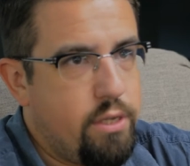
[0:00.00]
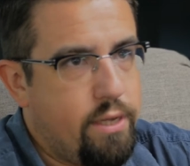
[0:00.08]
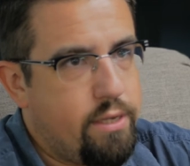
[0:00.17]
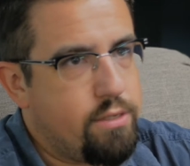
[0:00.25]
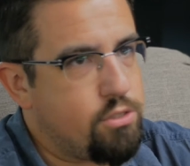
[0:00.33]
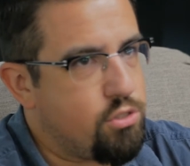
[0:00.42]

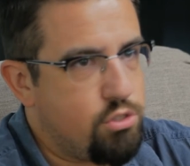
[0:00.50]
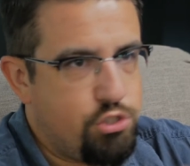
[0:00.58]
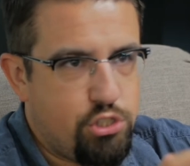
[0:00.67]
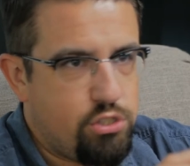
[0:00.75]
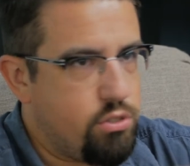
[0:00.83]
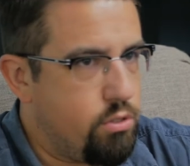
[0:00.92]
is
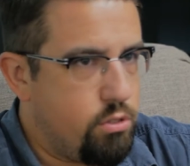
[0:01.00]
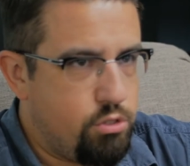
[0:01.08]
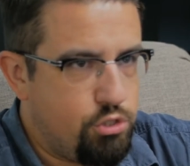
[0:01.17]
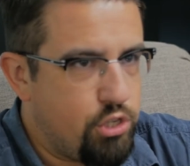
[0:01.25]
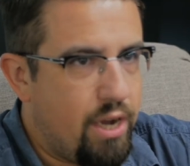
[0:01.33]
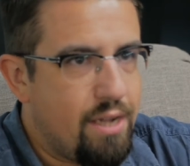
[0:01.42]
just
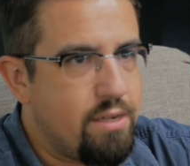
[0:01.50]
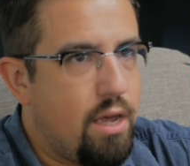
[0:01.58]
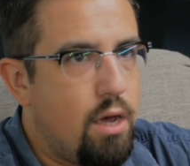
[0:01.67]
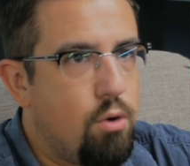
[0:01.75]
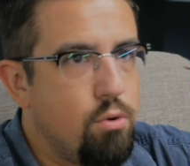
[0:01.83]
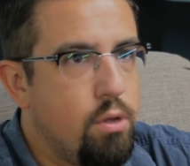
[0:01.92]
jot it
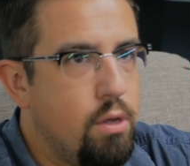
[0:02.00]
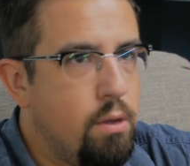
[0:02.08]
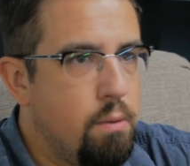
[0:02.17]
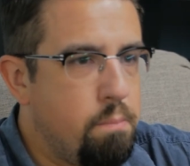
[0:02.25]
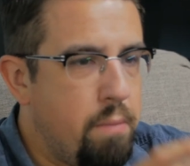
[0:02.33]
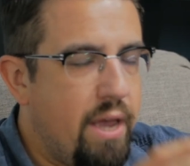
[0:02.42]
down,
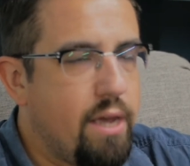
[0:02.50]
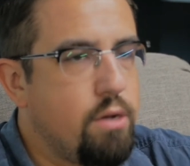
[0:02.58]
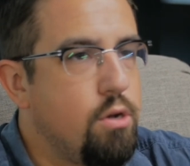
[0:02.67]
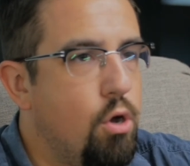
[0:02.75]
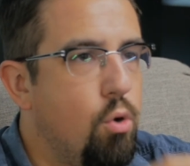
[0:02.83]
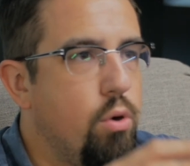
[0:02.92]
make a
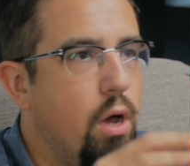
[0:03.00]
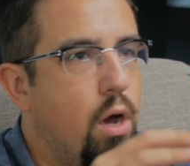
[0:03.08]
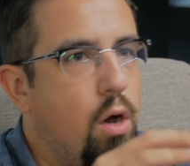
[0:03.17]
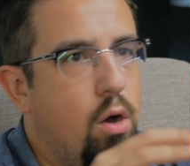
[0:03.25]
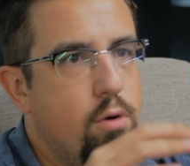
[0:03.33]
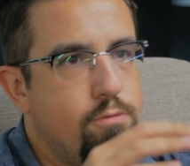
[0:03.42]
note
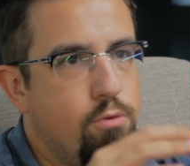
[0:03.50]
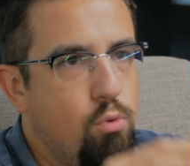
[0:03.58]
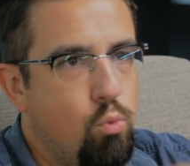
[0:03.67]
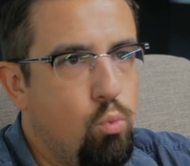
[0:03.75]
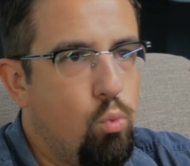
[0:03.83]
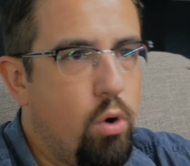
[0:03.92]
of
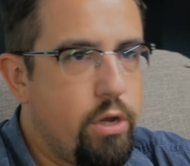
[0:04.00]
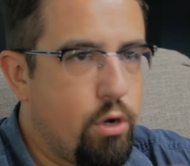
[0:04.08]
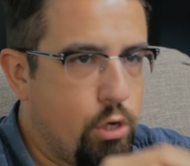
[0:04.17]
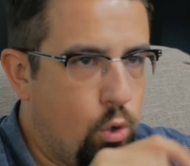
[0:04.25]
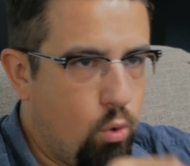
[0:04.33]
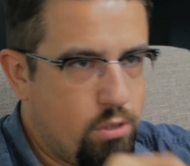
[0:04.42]
what your
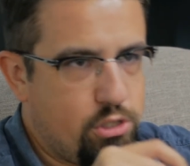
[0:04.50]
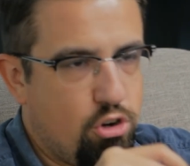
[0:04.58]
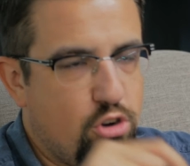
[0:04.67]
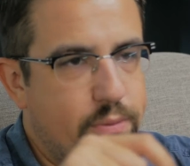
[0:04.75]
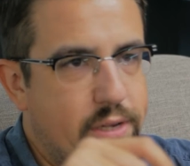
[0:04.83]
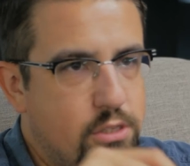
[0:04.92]
core
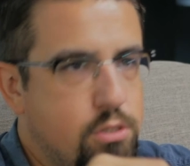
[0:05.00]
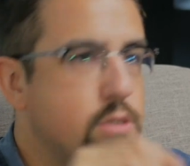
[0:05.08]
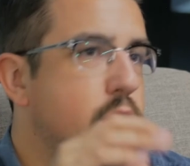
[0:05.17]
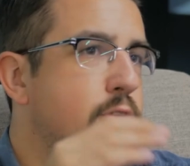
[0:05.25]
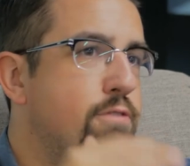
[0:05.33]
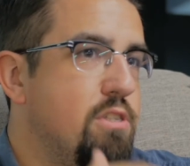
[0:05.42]
term is,
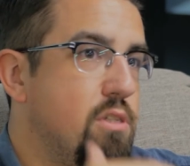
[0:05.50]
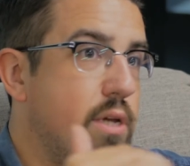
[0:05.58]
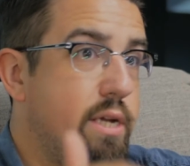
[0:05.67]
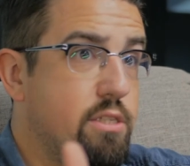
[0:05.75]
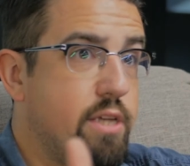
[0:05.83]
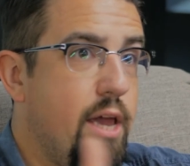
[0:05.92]
if it's
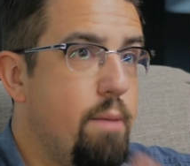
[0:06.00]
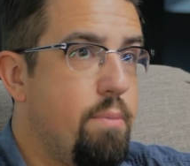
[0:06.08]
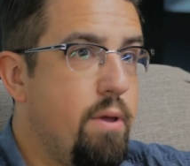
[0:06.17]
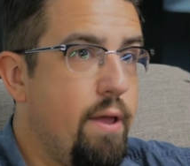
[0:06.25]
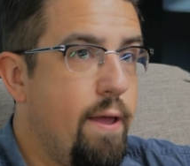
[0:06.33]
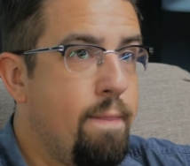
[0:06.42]

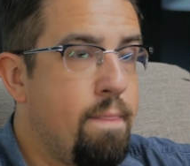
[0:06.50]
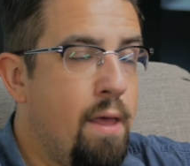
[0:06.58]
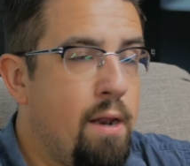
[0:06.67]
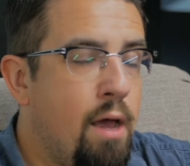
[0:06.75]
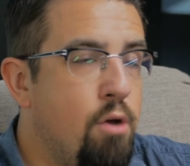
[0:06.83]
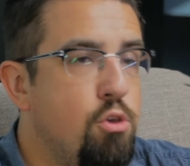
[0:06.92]
landscaping, and then
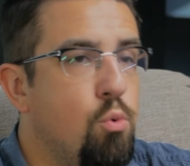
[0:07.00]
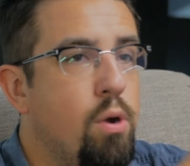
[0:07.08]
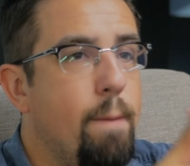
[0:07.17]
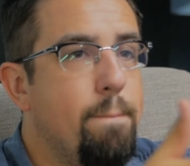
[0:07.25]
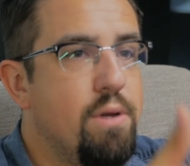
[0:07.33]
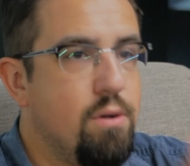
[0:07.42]
how you
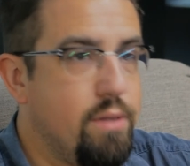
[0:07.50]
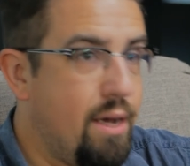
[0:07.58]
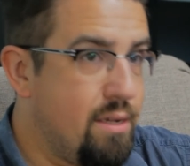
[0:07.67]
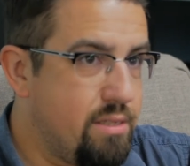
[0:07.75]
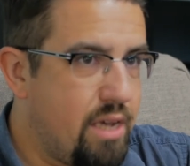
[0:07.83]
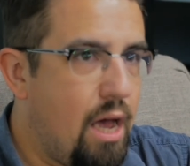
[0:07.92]
want to build
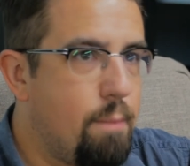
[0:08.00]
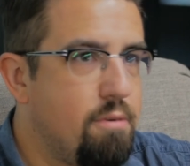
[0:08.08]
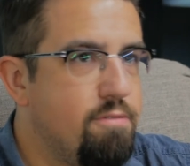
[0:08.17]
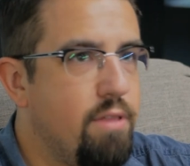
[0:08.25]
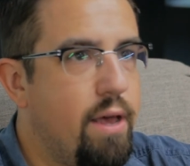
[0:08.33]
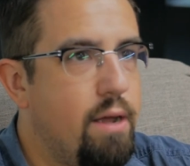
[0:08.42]
on top
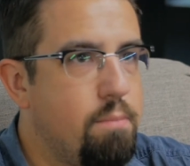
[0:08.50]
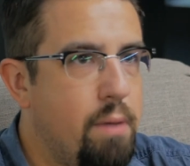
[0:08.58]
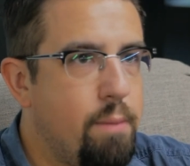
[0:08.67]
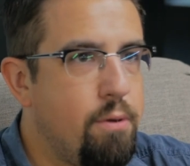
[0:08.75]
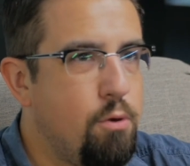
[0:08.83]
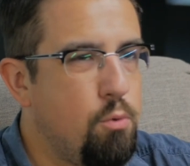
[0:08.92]
of that.
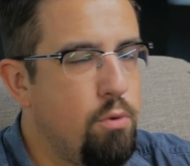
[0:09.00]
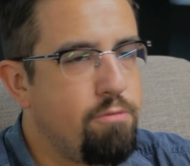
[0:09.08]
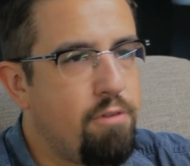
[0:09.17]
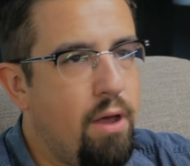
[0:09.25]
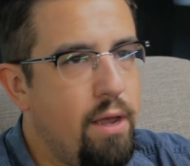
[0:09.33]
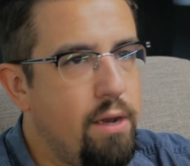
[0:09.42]
Maybe we
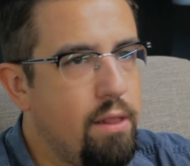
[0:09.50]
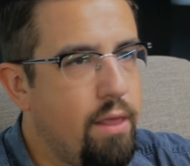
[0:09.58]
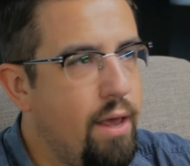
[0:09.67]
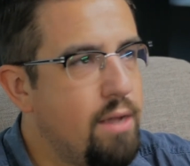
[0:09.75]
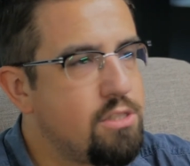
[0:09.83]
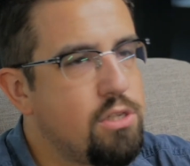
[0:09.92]
find
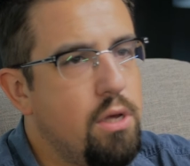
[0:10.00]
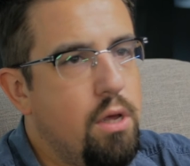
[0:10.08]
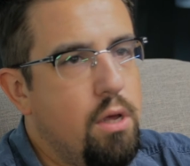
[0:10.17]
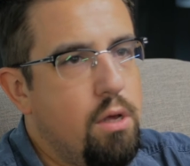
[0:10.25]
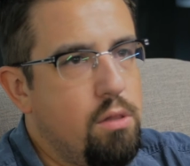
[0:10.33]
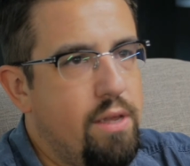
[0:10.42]
that
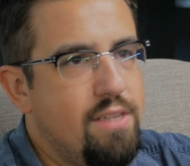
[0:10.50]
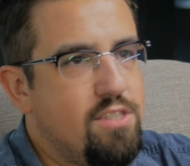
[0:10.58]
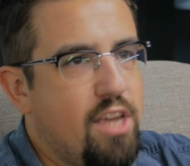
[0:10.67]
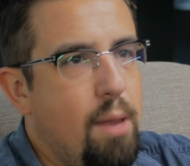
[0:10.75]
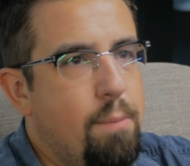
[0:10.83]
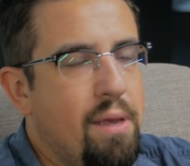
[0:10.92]

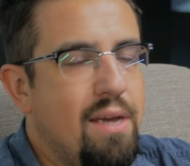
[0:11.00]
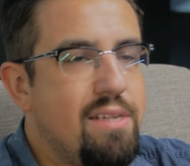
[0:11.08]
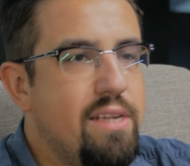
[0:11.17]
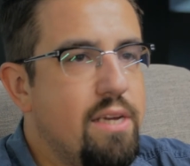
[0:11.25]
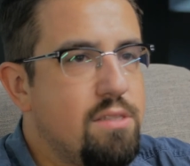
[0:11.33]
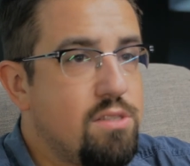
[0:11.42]
landscaping
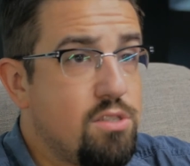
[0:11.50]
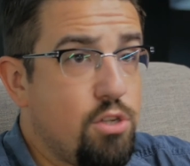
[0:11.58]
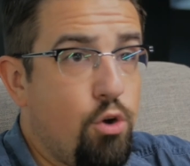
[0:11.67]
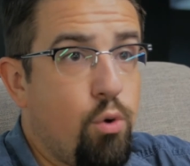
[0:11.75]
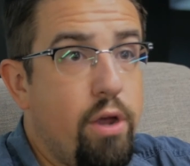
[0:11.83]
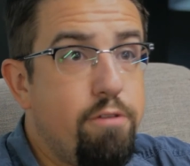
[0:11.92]
ideas is a
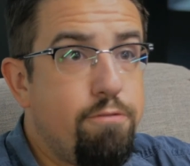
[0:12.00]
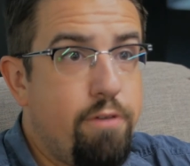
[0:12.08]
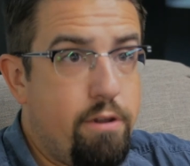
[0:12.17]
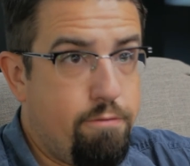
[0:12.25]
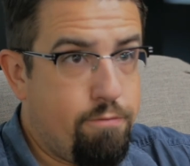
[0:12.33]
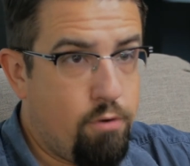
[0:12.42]
great
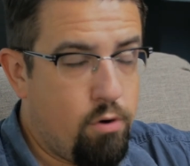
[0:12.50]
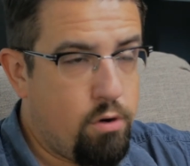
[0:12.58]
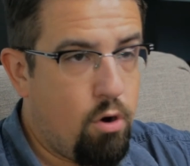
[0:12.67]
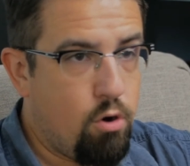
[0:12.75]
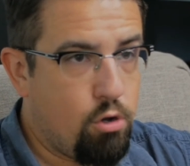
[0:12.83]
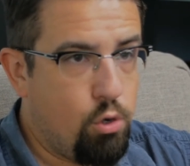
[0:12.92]
fit for an
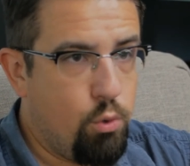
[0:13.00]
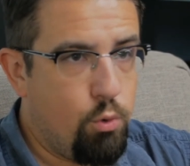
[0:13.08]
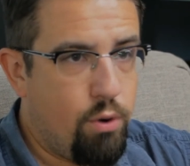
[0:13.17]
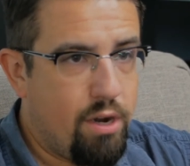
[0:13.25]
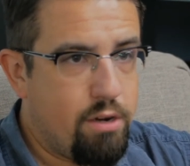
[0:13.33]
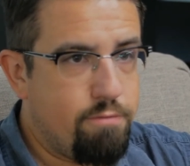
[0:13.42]
article we
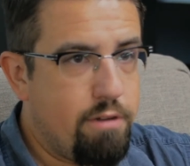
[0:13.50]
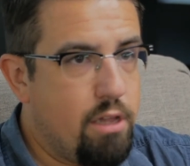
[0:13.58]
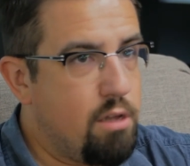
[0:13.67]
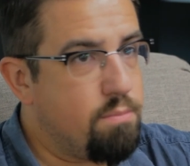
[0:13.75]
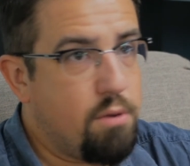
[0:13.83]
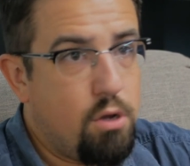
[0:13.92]
want to
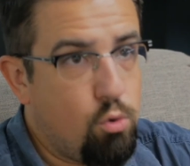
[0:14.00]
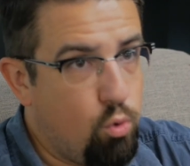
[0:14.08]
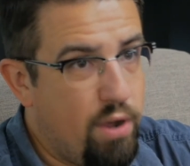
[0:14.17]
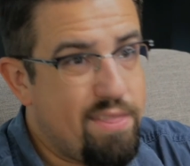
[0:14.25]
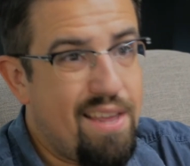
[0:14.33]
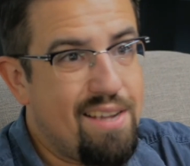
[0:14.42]
develop.
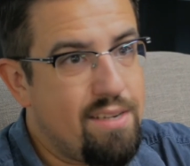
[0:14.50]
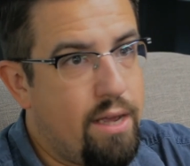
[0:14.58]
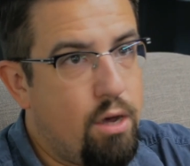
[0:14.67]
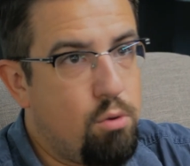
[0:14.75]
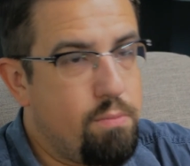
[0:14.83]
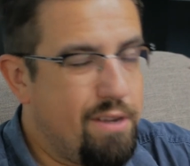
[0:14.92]
Write that
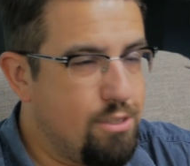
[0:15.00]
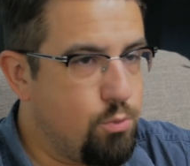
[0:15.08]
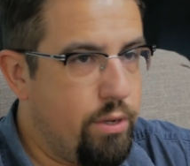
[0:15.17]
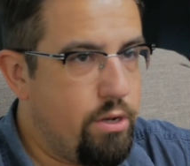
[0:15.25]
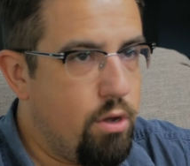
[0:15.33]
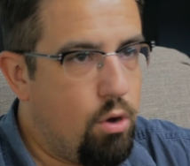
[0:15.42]
down because
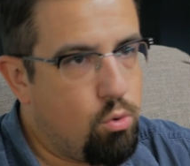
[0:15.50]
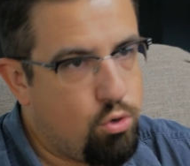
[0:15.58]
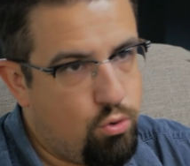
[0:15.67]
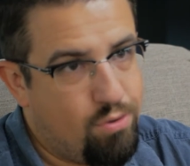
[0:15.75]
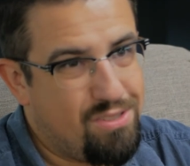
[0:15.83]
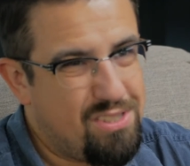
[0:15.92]
we know
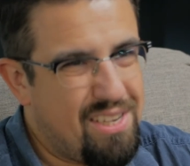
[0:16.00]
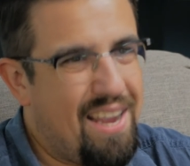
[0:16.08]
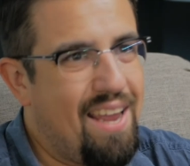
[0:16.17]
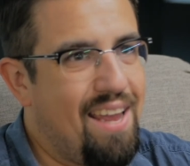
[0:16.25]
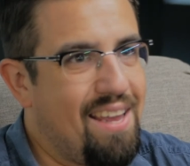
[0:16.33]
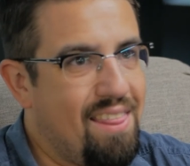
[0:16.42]
Google's
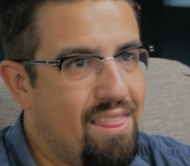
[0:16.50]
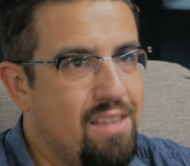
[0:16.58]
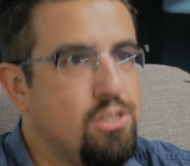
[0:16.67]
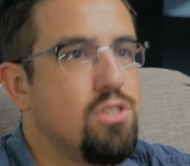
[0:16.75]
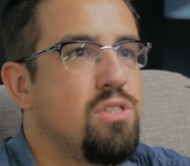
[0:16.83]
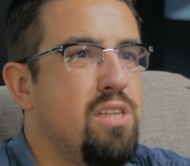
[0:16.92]
saying
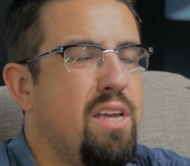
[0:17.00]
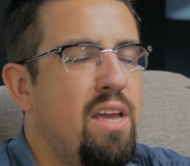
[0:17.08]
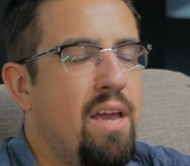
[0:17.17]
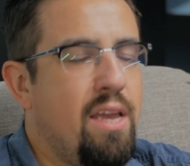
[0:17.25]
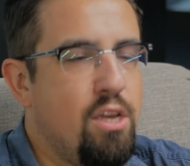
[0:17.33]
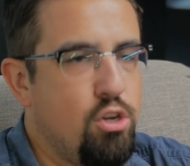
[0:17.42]
this is
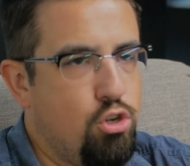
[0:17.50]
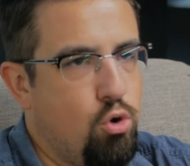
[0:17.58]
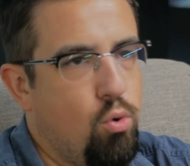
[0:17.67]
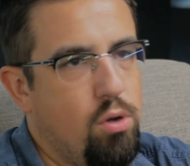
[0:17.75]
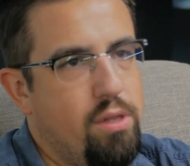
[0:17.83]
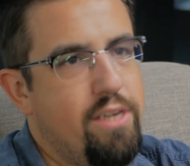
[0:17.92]
a good
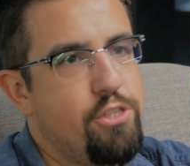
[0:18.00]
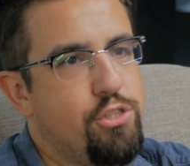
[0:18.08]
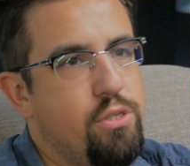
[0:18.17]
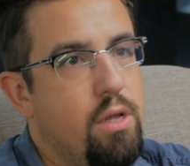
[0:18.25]
correlation.